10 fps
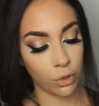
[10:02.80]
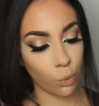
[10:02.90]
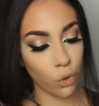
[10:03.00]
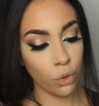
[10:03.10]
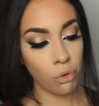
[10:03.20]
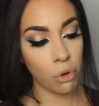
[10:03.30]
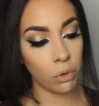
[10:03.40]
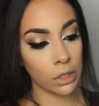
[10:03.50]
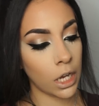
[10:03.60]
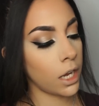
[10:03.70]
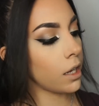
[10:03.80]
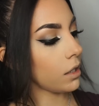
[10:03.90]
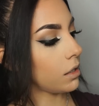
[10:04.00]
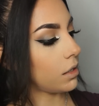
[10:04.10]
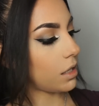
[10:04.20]
Through Hoola
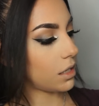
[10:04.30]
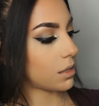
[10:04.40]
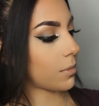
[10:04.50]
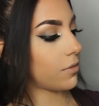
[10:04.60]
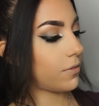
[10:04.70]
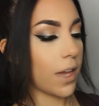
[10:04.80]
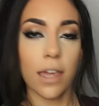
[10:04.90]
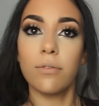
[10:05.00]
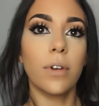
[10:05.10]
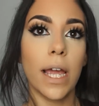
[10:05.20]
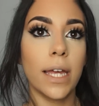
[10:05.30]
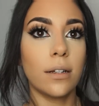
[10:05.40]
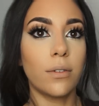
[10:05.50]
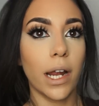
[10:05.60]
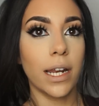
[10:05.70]
is my favorite
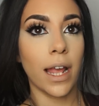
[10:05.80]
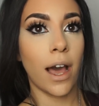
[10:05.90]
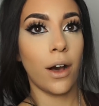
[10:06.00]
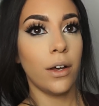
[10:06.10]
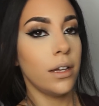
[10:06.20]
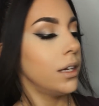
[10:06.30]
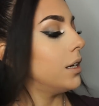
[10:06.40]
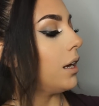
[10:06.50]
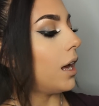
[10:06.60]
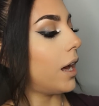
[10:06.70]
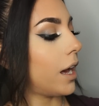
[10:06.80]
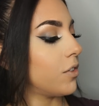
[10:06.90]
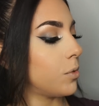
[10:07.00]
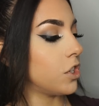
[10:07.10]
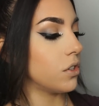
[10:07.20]
right now.
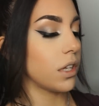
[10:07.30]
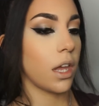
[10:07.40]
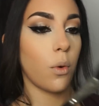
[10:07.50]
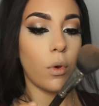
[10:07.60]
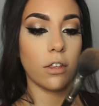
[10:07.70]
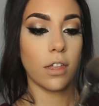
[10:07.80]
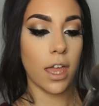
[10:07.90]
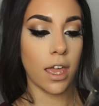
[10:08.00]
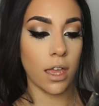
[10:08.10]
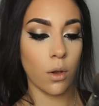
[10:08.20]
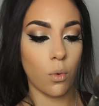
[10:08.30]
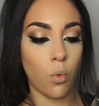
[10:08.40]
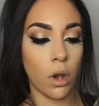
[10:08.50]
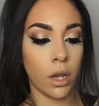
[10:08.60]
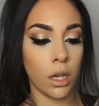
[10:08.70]
I've been using it with a
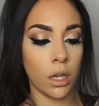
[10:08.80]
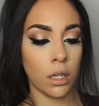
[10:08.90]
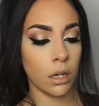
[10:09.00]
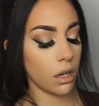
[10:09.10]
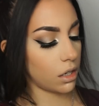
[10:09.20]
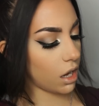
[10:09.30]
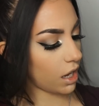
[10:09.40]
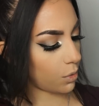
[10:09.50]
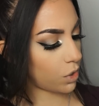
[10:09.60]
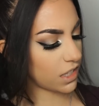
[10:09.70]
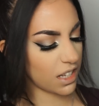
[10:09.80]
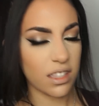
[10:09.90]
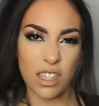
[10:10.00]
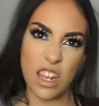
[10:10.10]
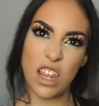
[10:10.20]

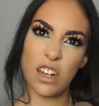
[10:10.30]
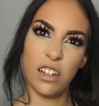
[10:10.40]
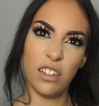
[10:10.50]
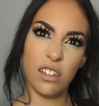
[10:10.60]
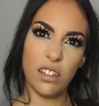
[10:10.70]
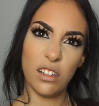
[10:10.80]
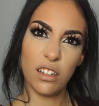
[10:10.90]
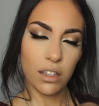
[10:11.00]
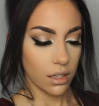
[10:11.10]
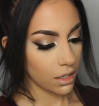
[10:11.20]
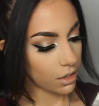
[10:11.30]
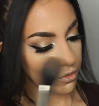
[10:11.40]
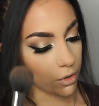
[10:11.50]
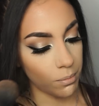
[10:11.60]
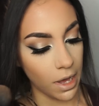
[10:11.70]
116
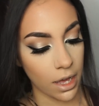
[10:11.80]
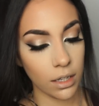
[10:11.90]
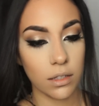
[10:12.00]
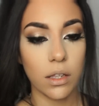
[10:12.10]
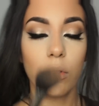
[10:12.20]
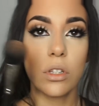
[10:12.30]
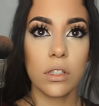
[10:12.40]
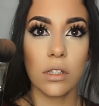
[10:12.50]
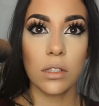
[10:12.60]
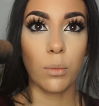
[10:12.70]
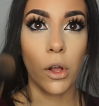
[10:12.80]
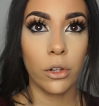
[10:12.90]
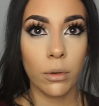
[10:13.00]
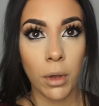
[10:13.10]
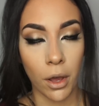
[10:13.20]
from MAC, so just a
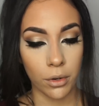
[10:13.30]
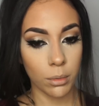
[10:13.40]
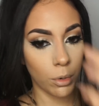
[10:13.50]
smaller powder